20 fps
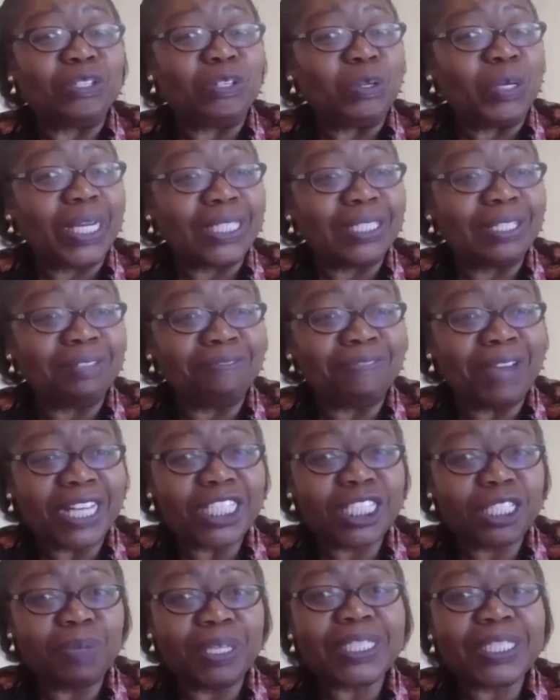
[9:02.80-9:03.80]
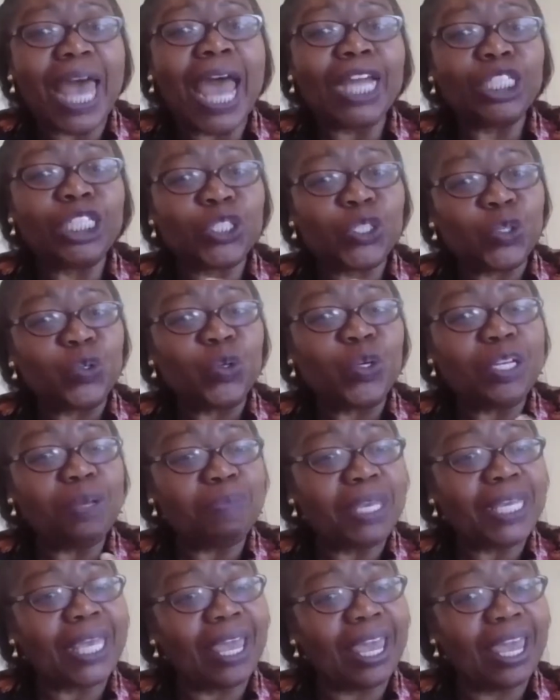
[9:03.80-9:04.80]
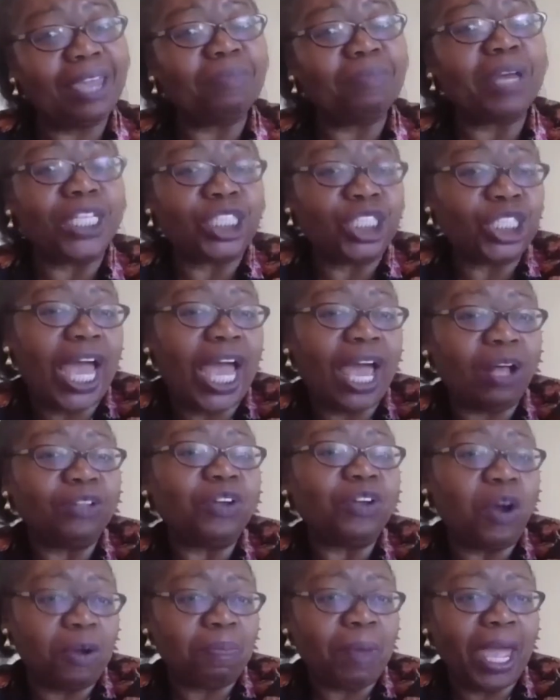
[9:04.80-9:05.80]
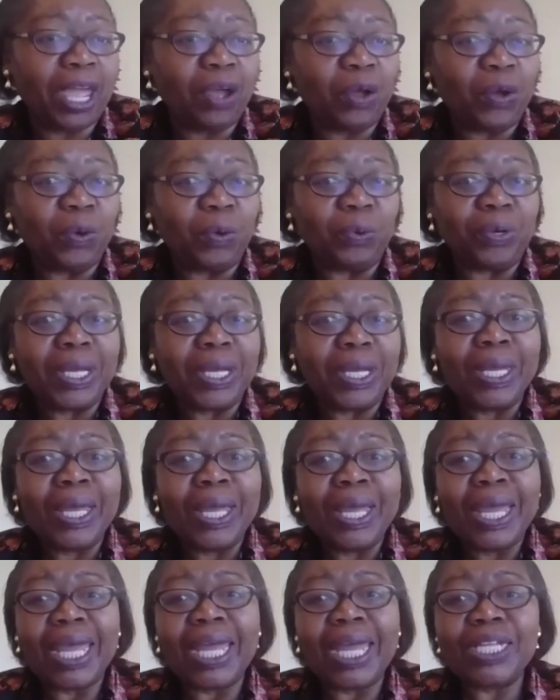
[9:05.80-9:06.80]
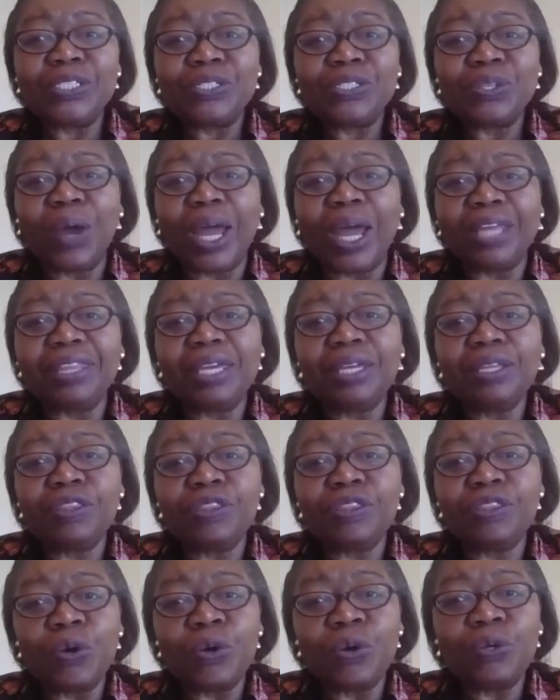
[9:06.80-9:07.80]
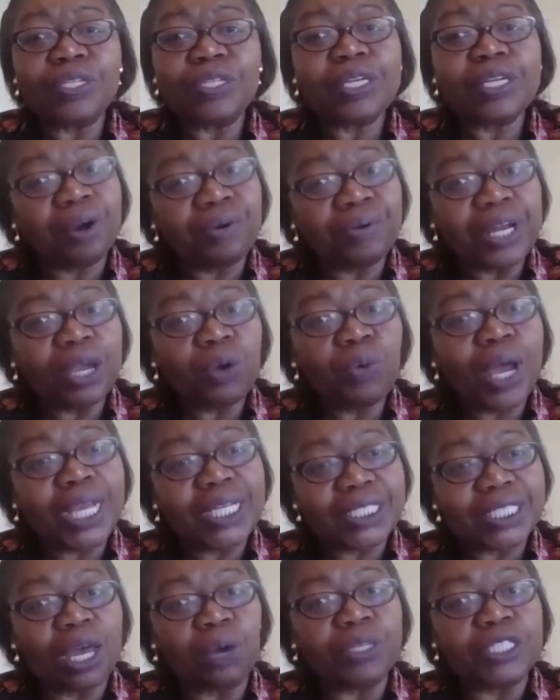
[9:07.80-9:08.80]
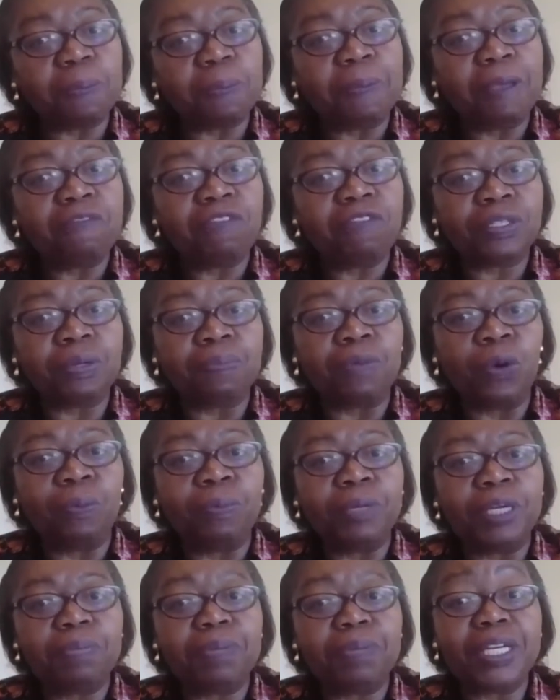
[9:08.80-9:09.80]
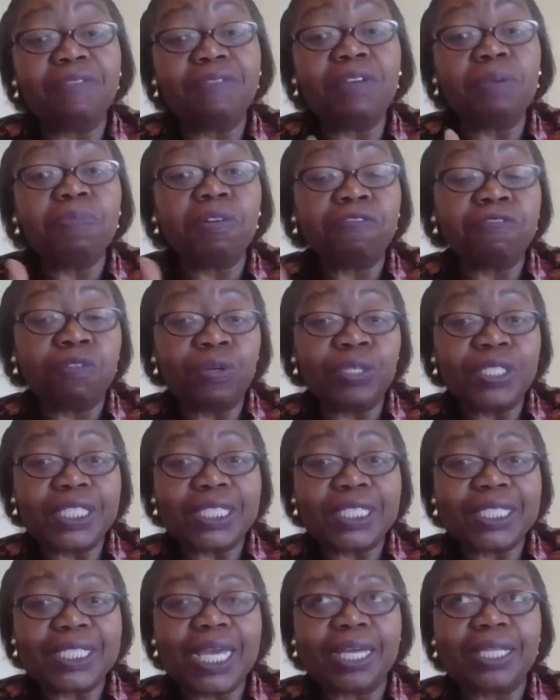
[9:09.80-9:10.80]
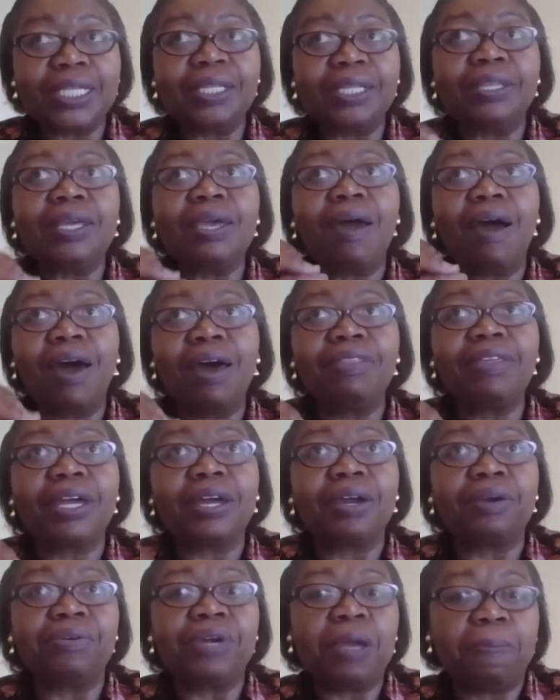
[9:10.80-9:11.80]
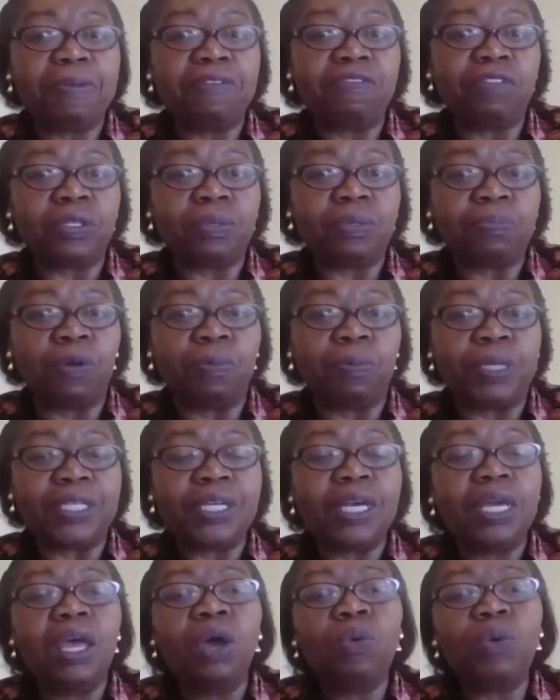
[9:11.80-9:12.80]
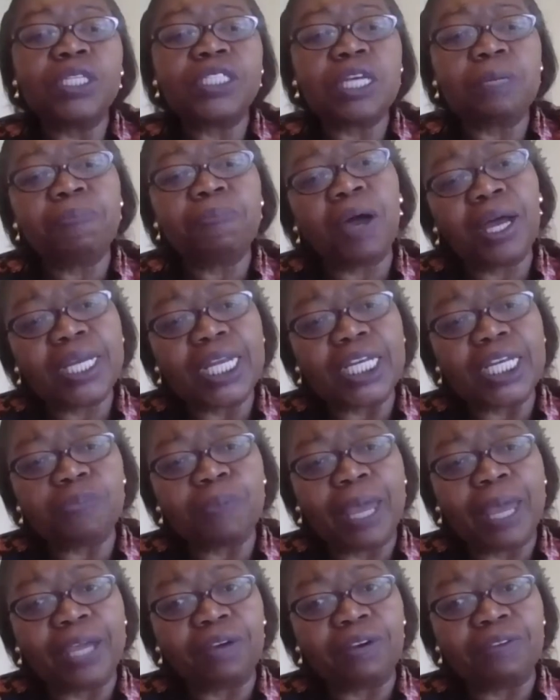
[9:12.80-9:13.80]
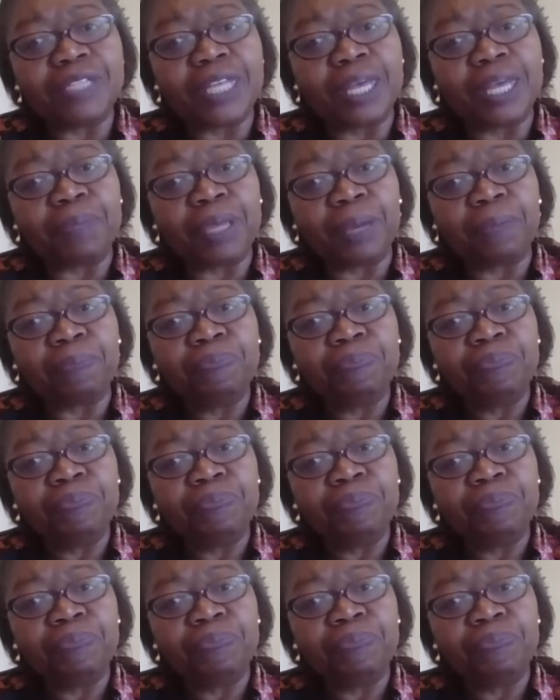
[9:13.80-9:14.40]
to look at investments. I truly became a child on my own. And so I think those, career-wise, that was a pivotal moment. But even before DC, I think the other career pivotal moment was at Barclays Bank of Zambia.